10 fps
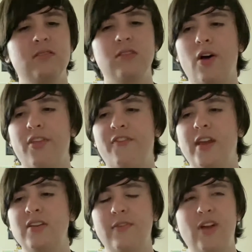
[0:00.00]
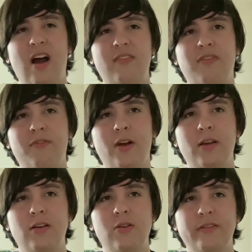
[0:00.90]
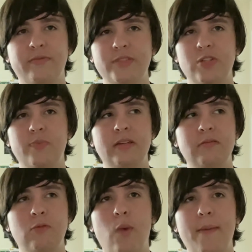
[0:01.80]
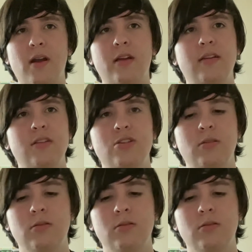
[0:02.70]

All the figures I've gotten from Funko have just been way better condition.